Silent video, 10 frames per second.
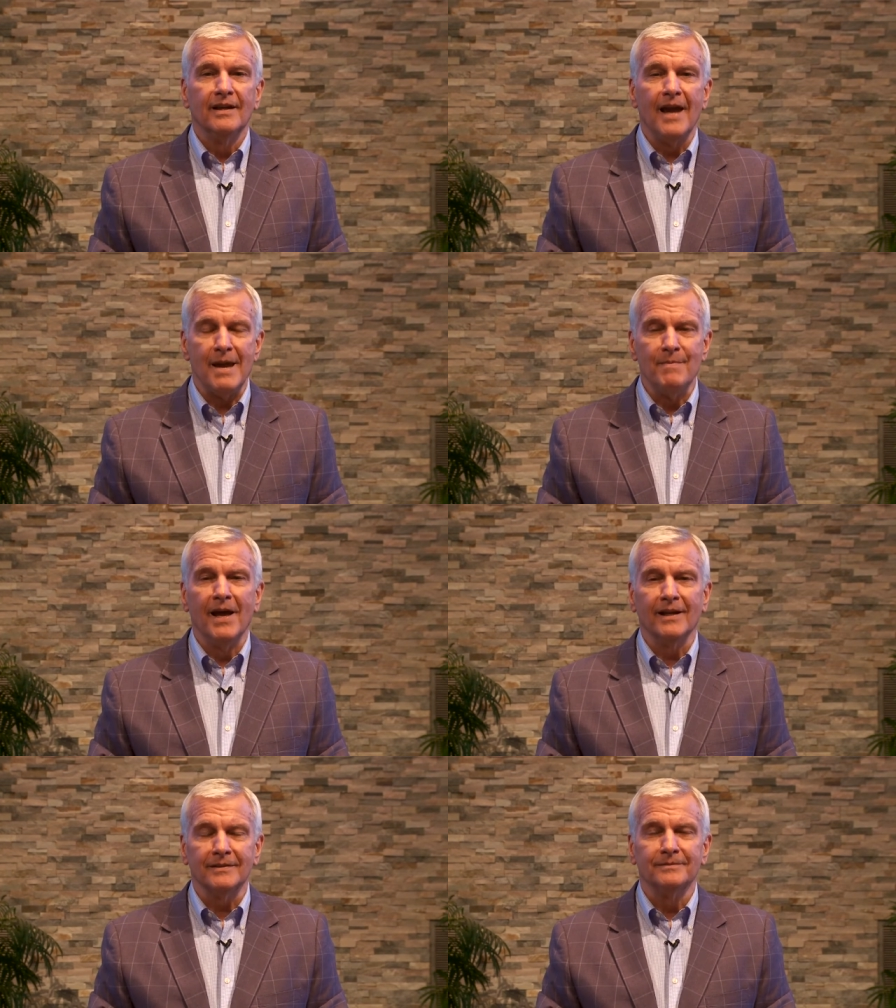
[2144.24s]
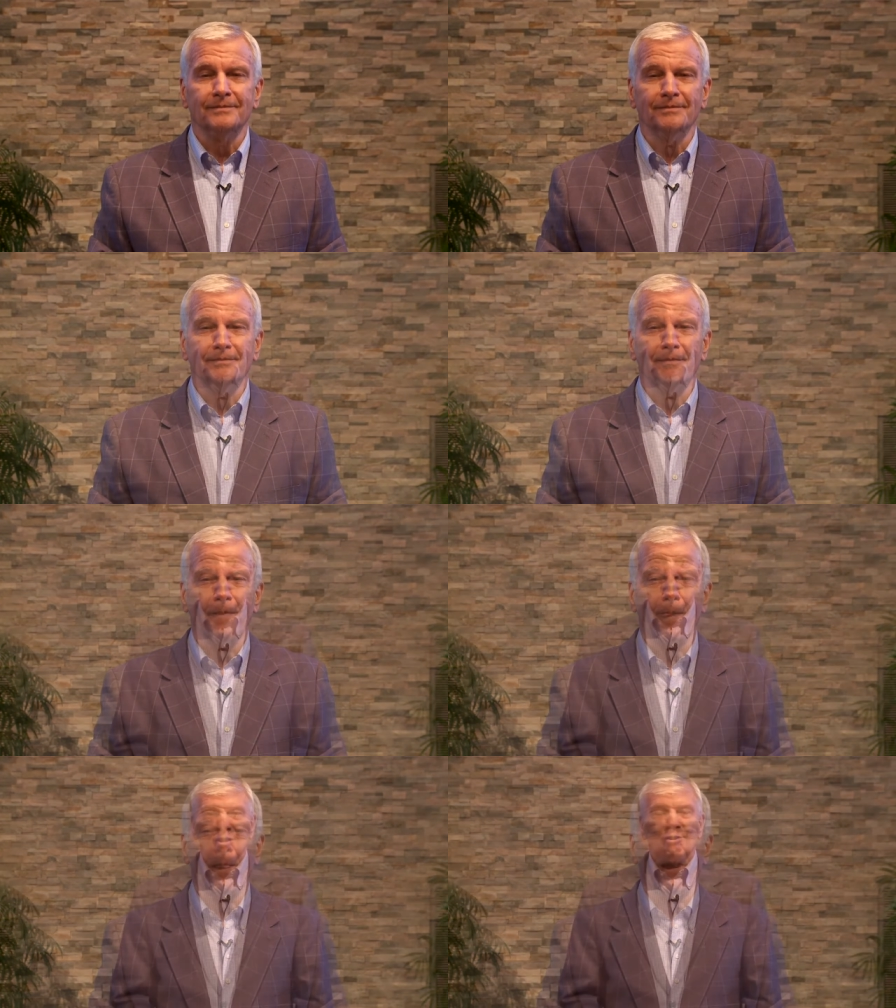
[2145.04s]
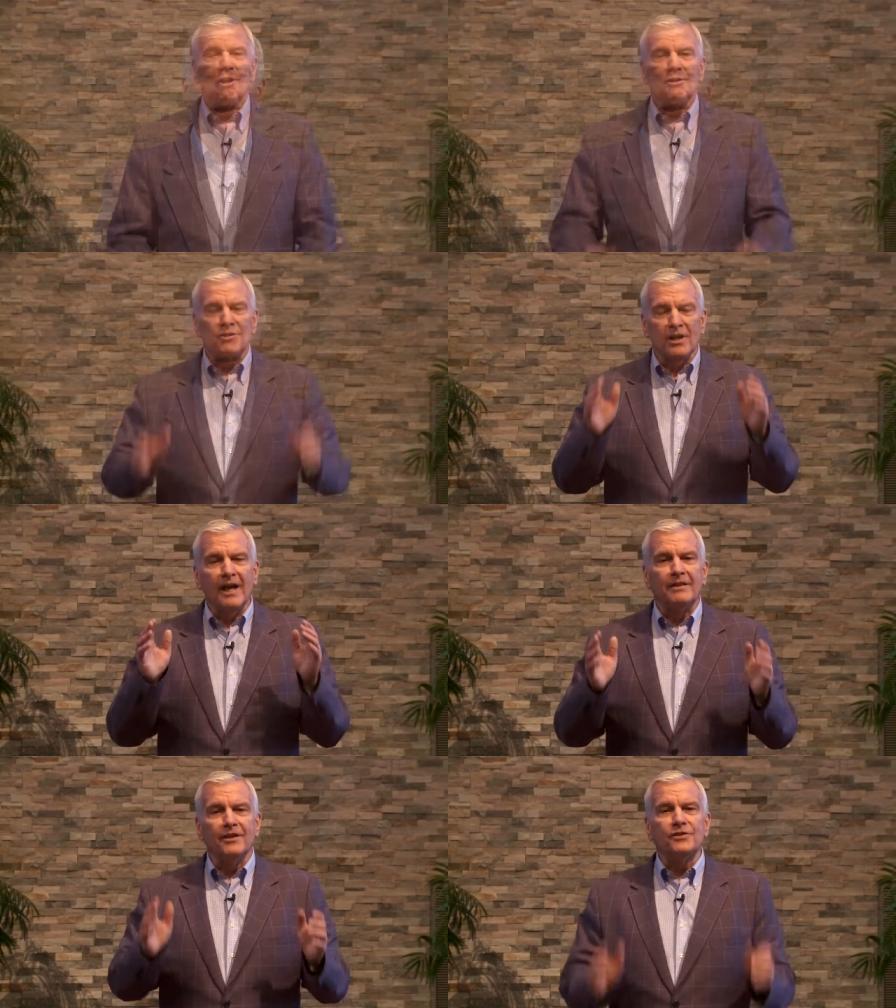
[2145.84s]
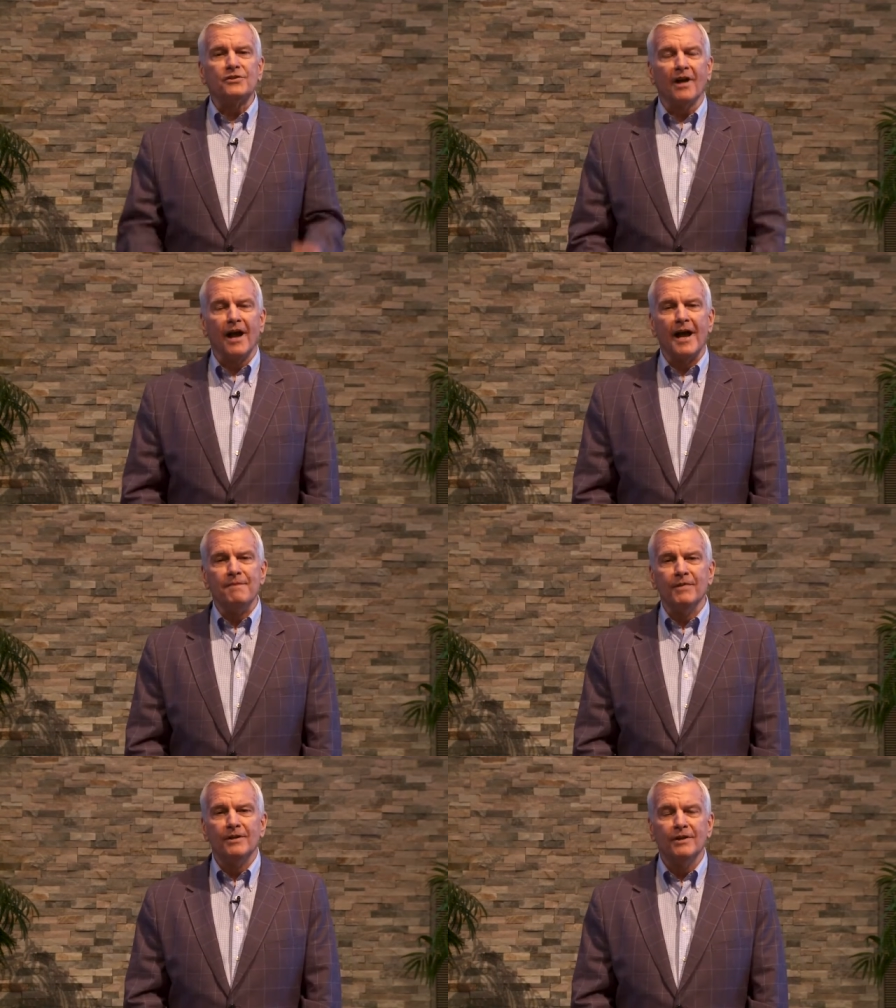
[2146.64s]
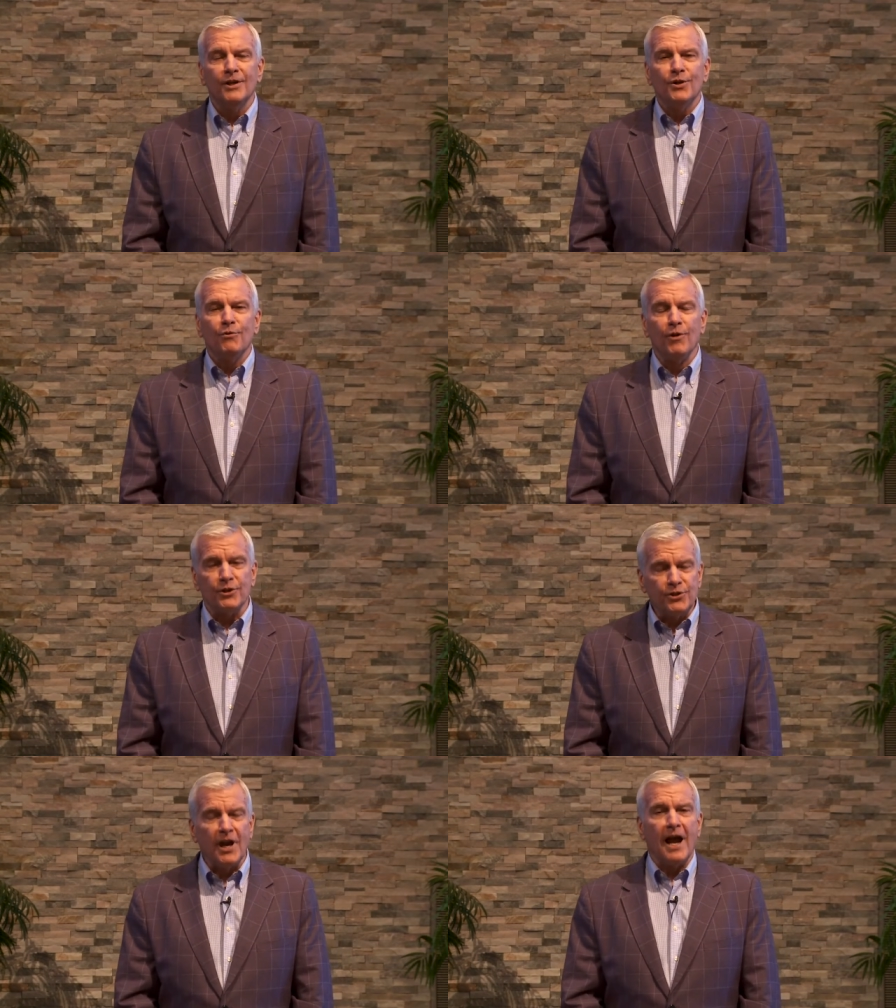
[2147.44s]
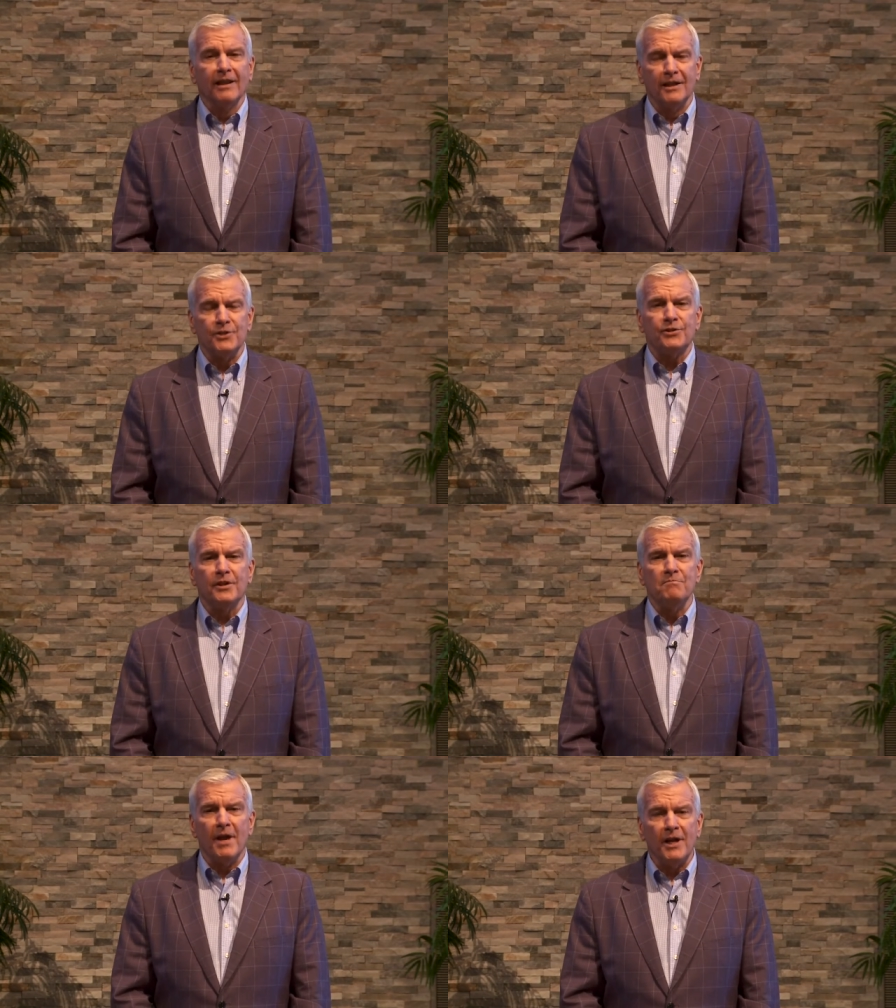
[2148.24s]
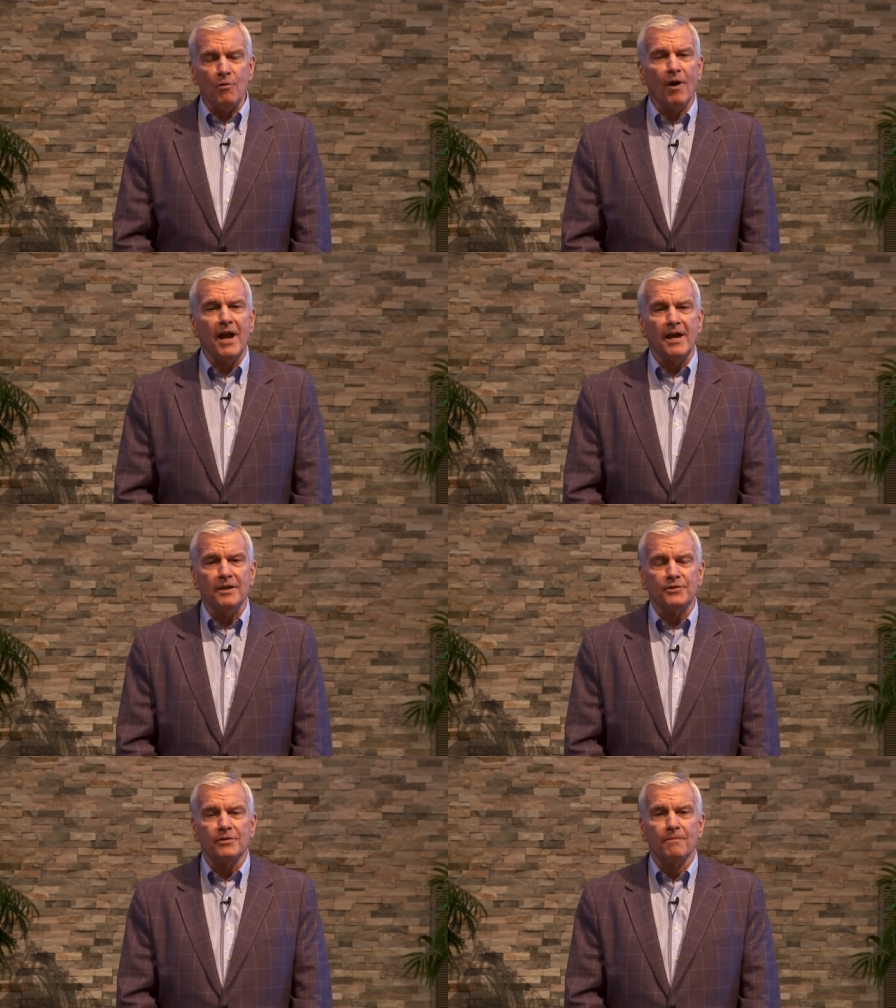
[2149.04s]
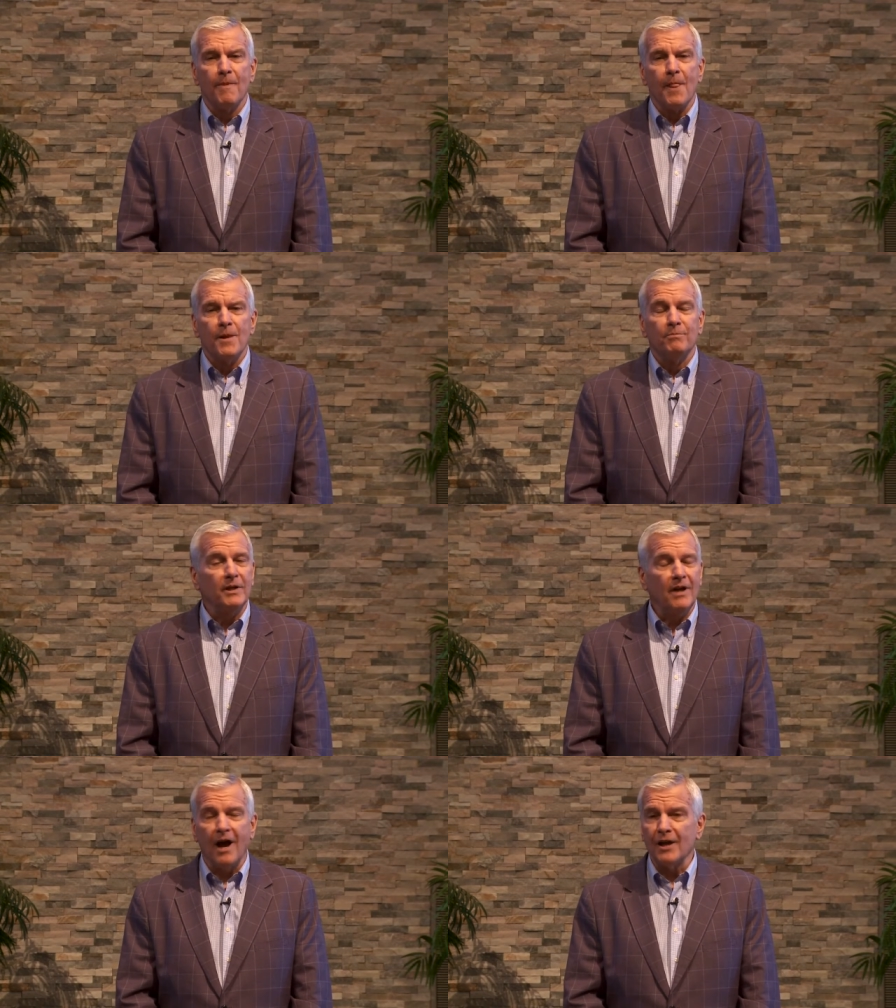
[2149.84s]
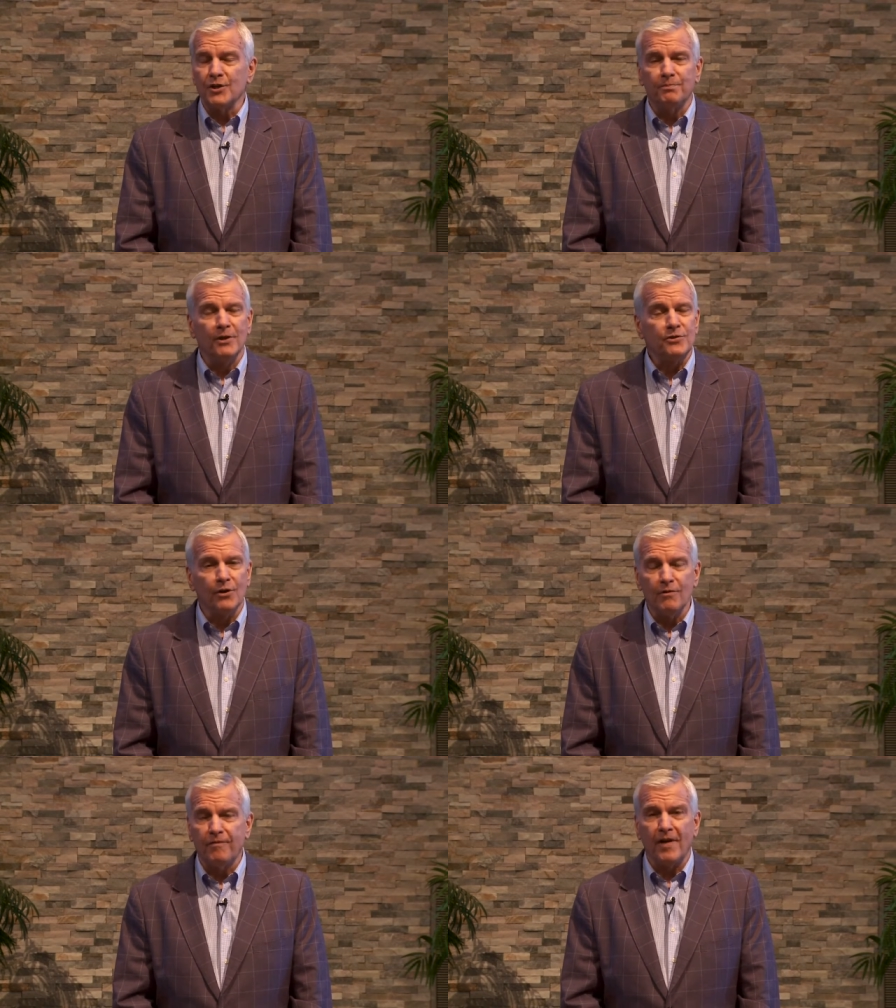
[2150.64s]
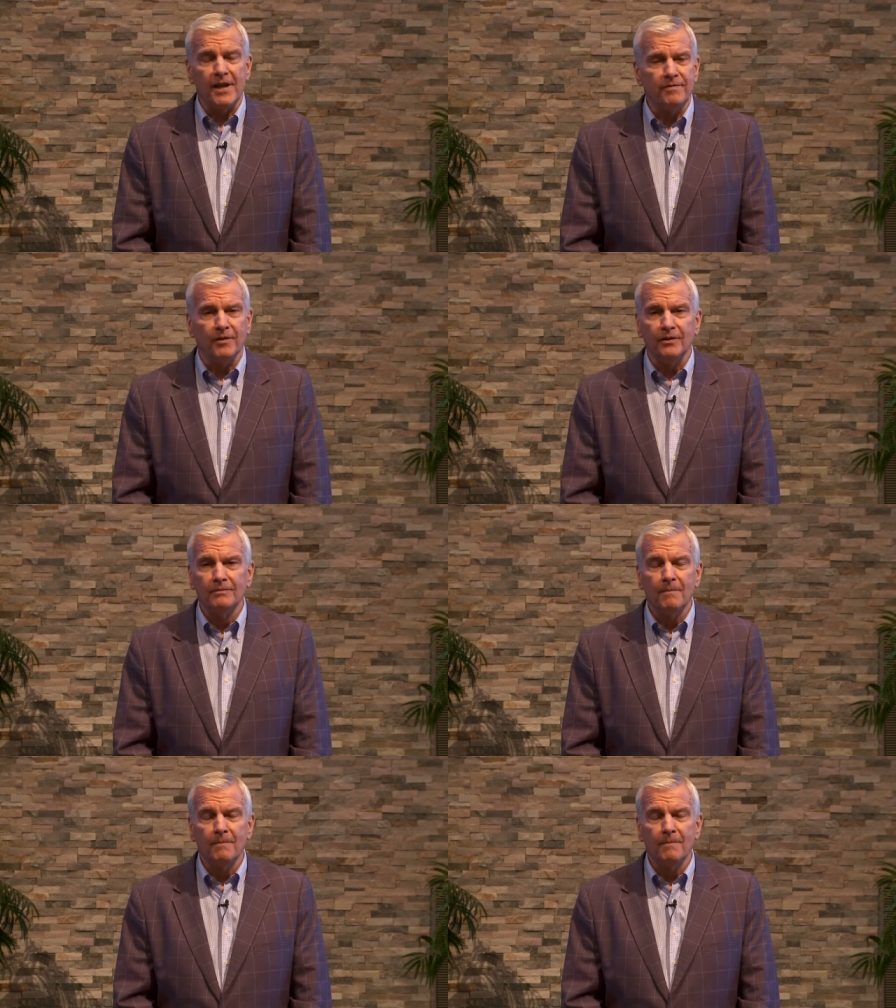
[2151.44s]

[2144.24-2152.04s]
Amen. Church, at this time, we're challenged in many ways, but God has been so faithful.